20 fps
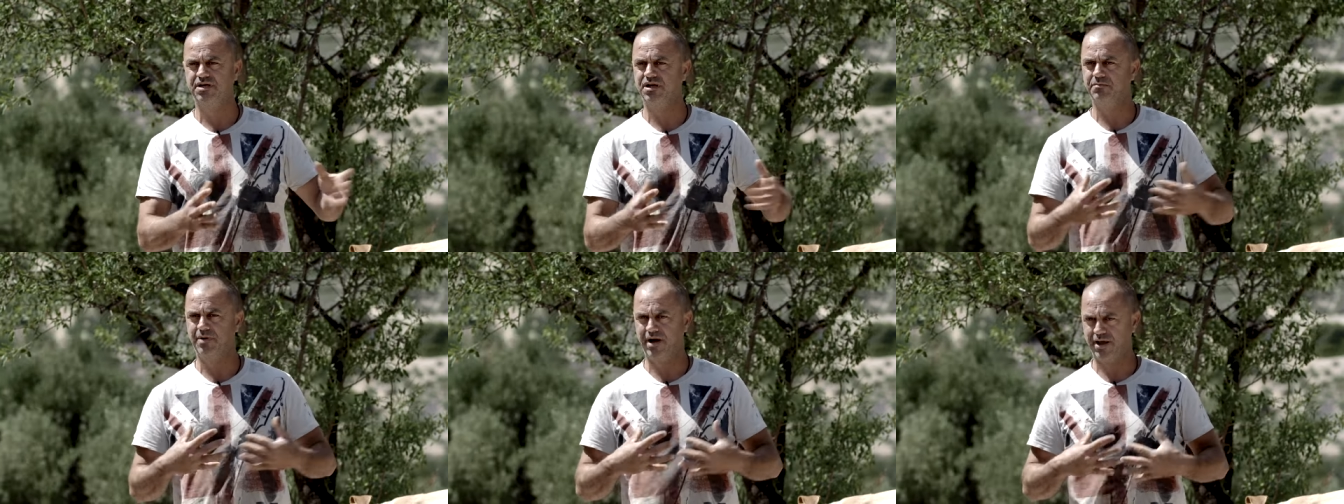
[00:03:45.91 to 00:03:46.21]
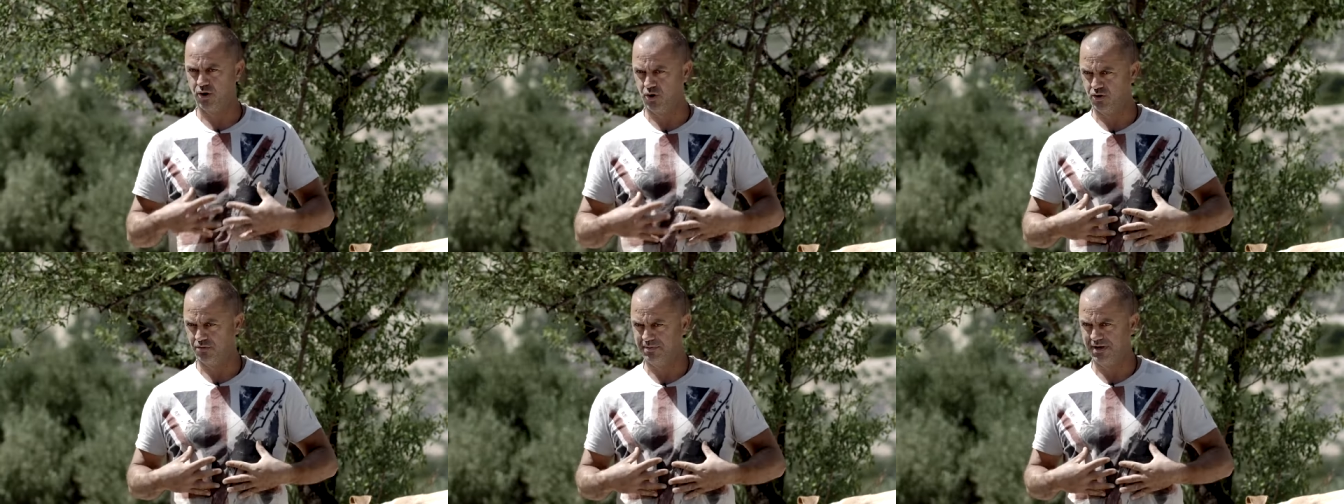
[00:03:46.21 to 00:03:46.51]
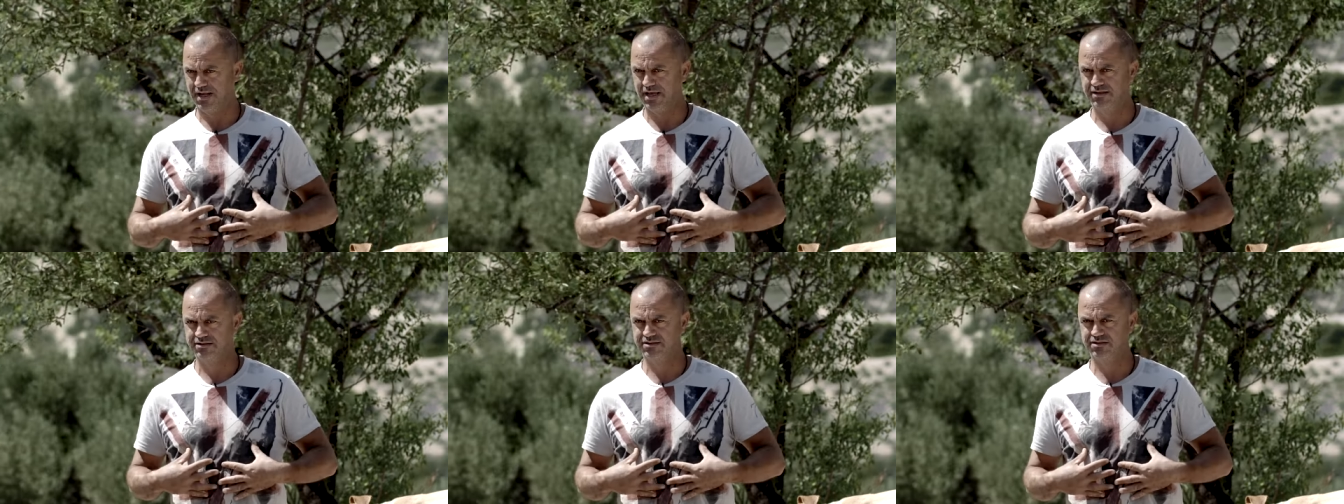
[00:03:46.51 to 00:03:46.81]
in my own
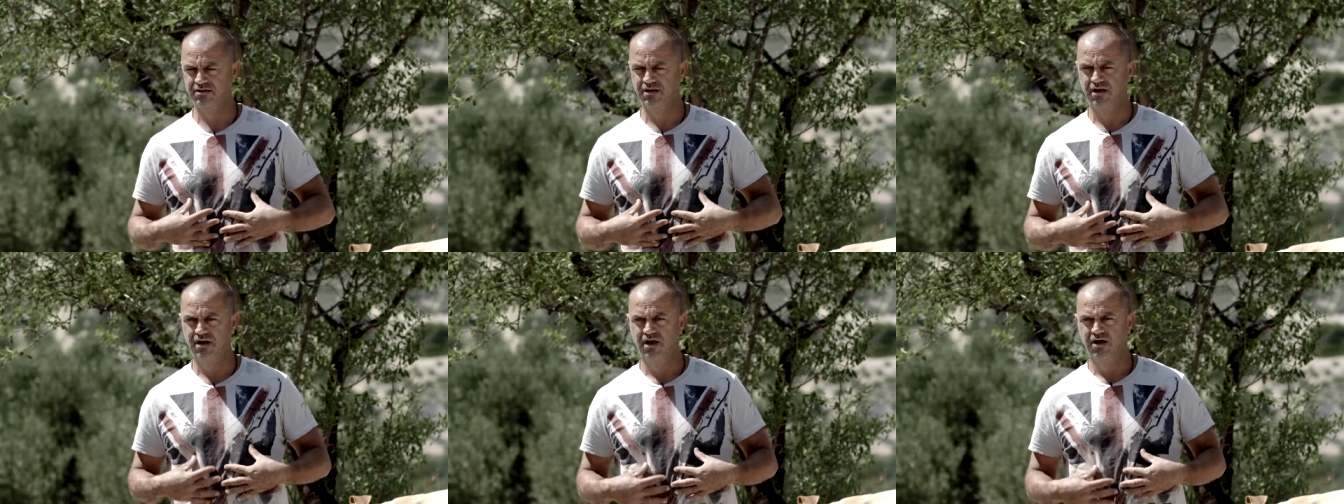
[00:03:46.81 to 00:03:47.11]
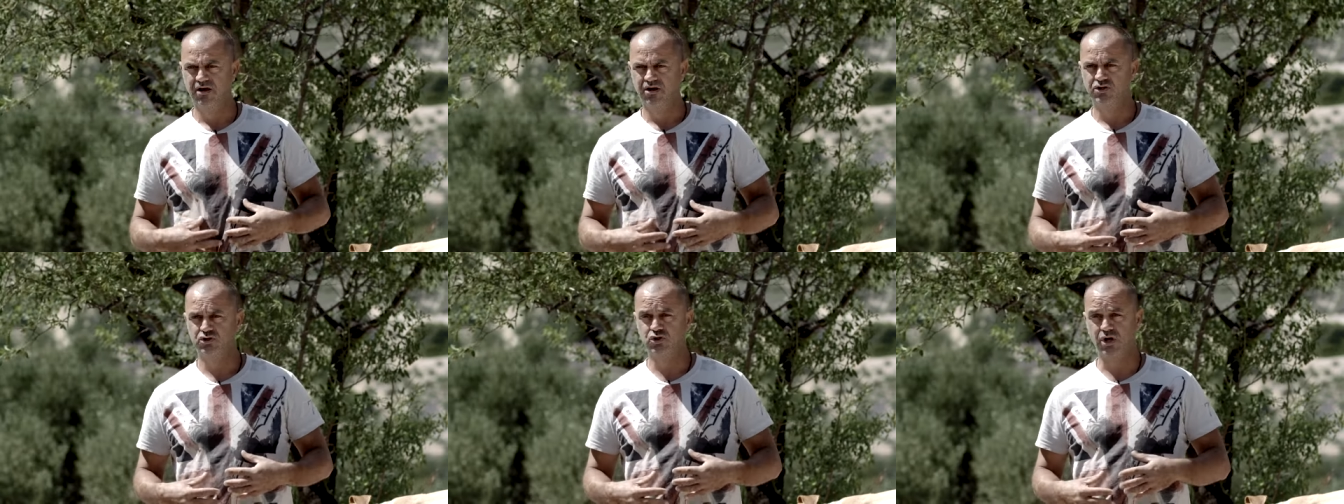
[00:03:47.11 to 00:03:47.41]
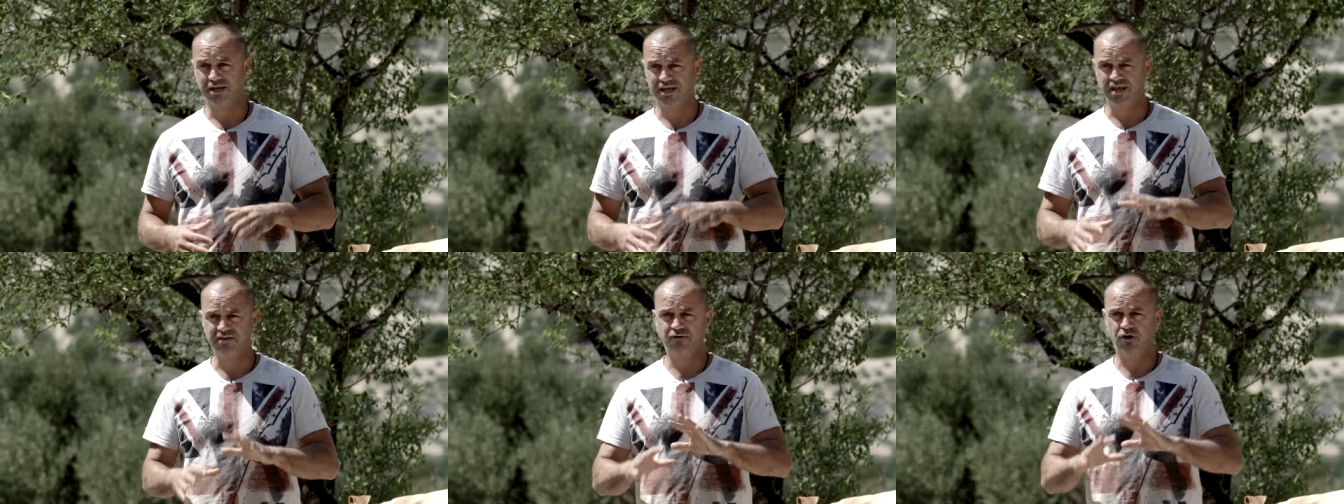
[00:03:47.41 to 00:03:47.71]
place. So
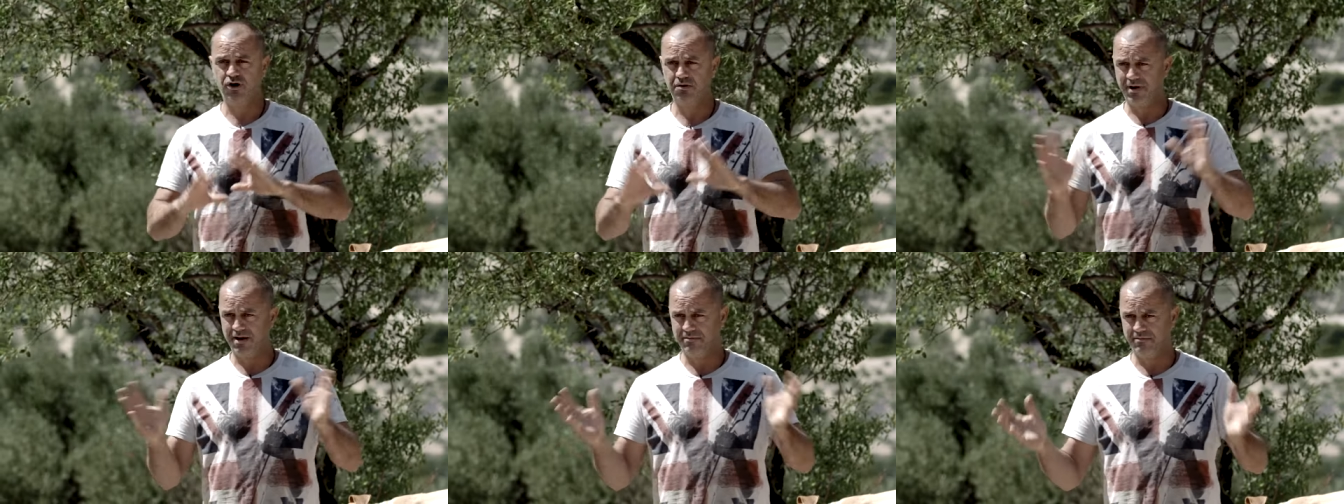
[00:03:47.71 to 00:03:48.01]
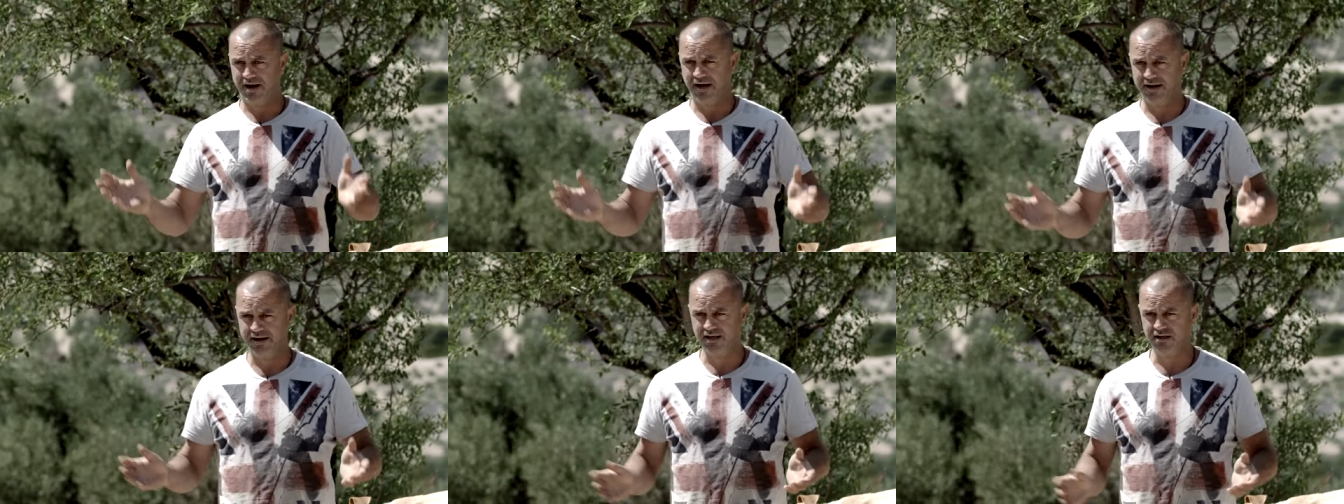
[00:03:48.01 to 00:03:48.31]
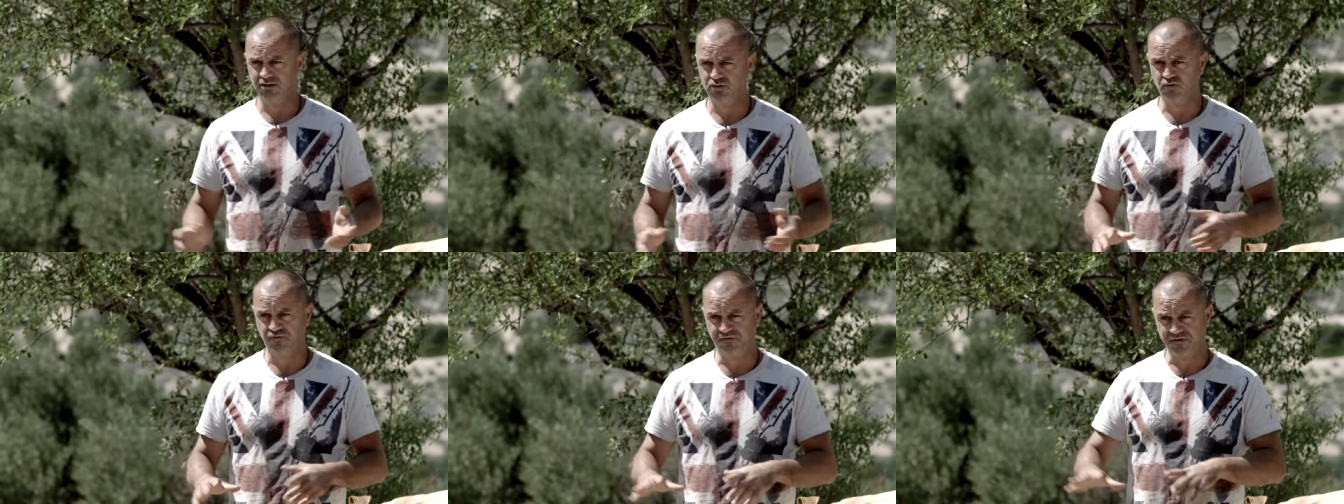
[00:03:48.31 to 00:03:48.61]
I give all my
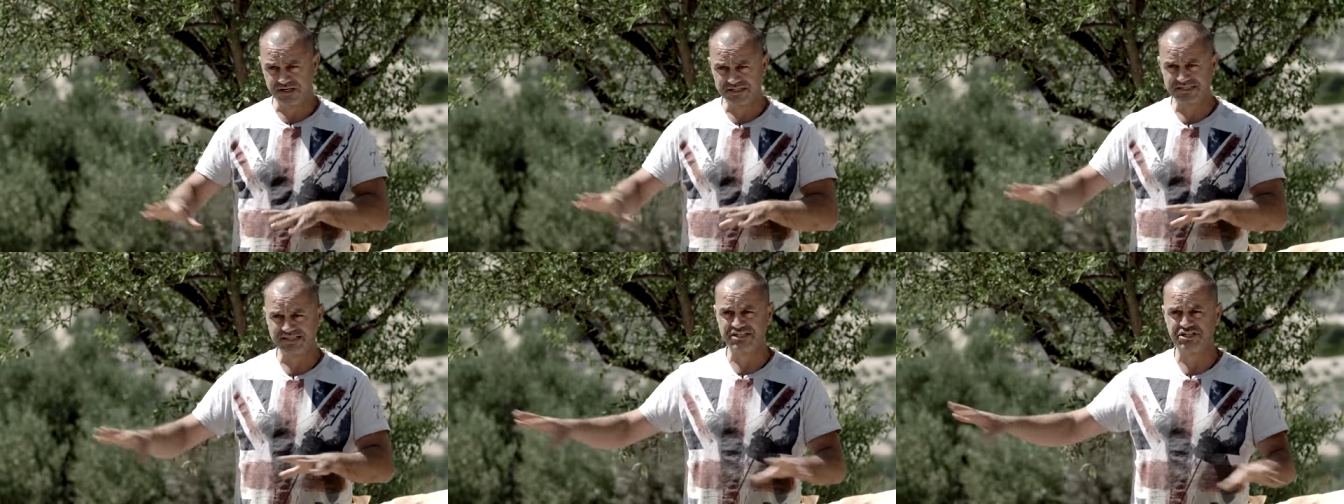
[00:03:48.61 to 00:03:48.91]
money to fix the